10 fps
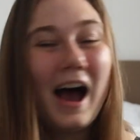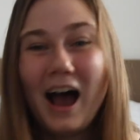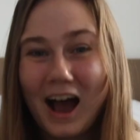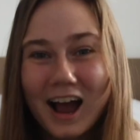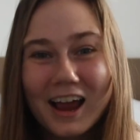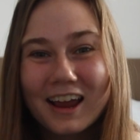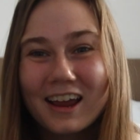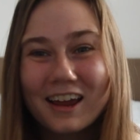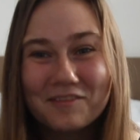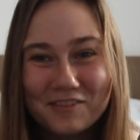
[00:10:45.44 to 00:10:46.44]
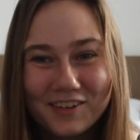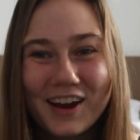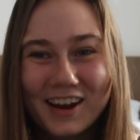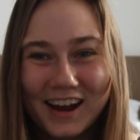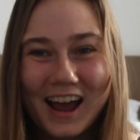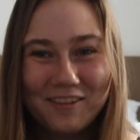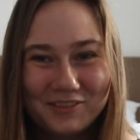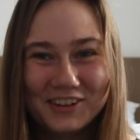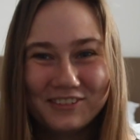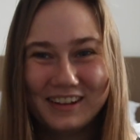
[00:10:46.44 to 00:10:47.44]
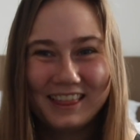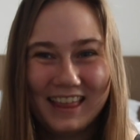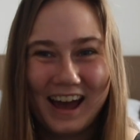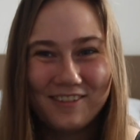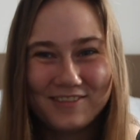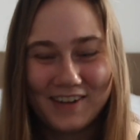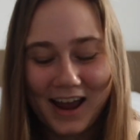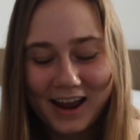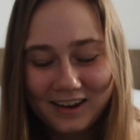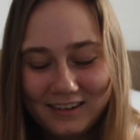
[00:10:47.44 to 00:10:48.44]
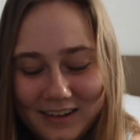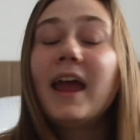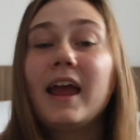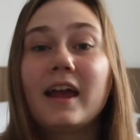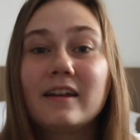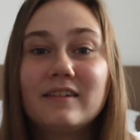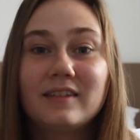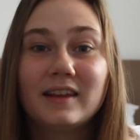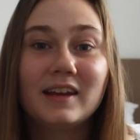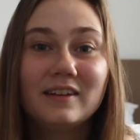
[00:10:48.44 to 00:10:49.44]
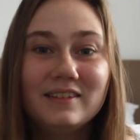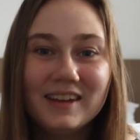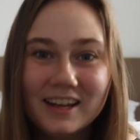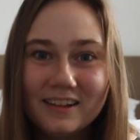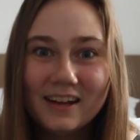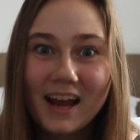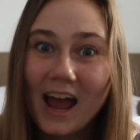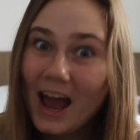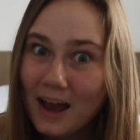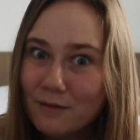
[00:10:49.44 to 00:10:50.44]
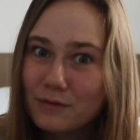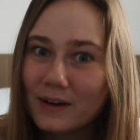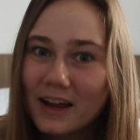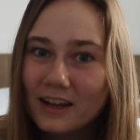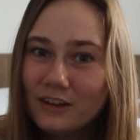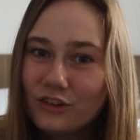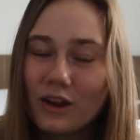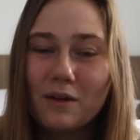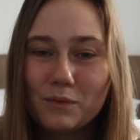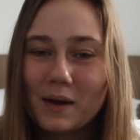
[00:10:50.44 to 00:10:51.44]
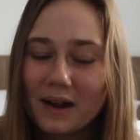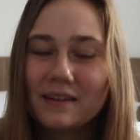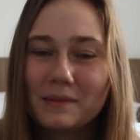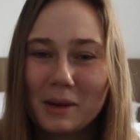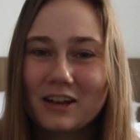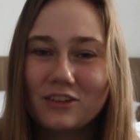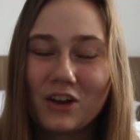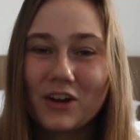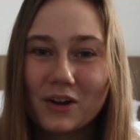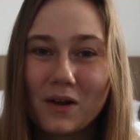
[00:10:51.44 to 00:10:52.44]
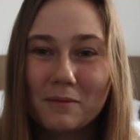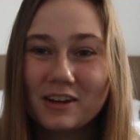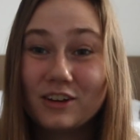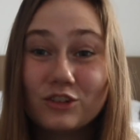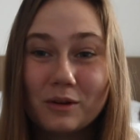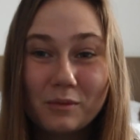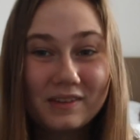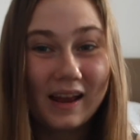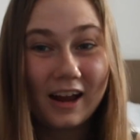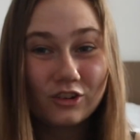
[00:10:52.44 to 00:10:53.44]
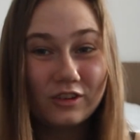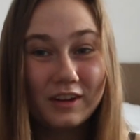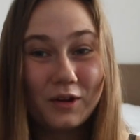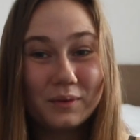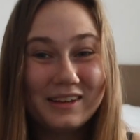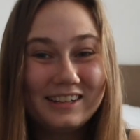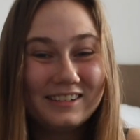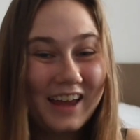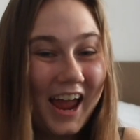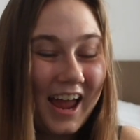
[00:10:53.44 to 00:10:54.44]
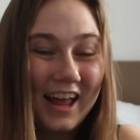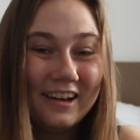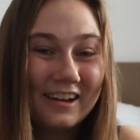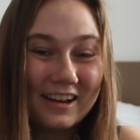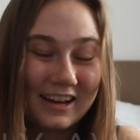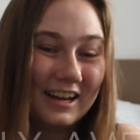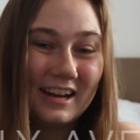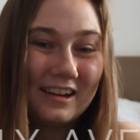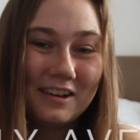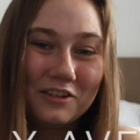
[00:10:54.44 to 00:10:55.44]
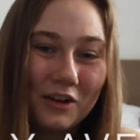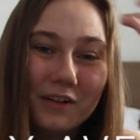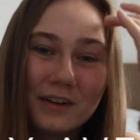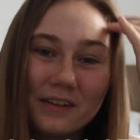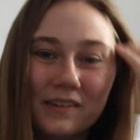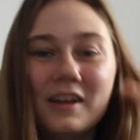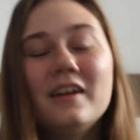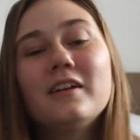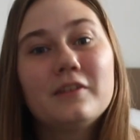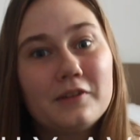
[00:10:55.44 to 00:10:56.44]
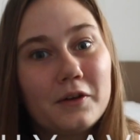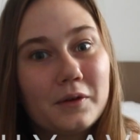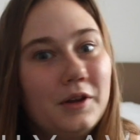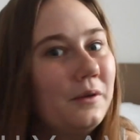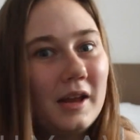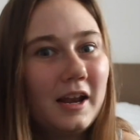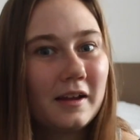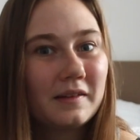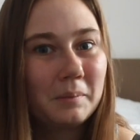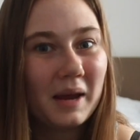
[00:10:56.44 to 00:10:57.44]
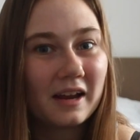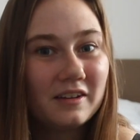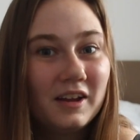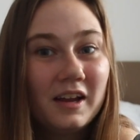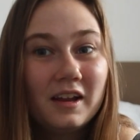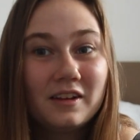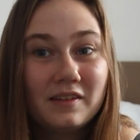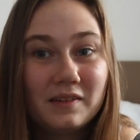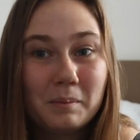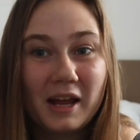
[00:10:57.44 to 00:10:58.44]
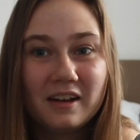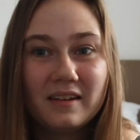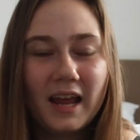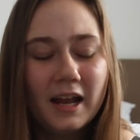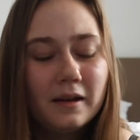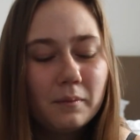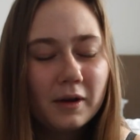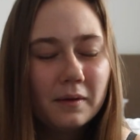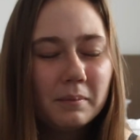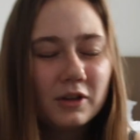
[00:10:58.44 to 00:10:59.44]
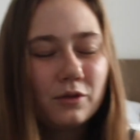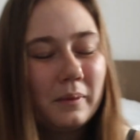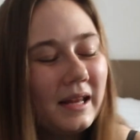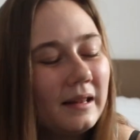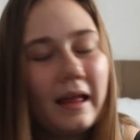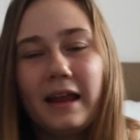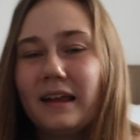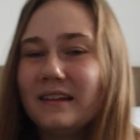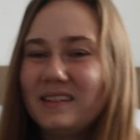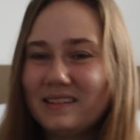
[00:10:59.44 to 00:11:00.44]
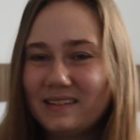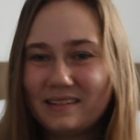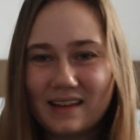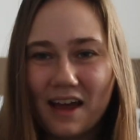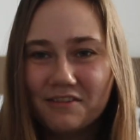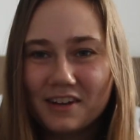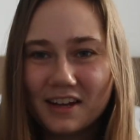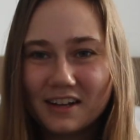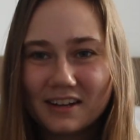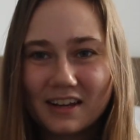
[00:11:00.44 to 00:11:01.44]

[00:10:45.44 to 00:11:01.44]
I am very happy with that fact. And the daily average of what I spent on accommodation was actually only 10 Canadian dollars. So you can expect to spend anywhere between like 7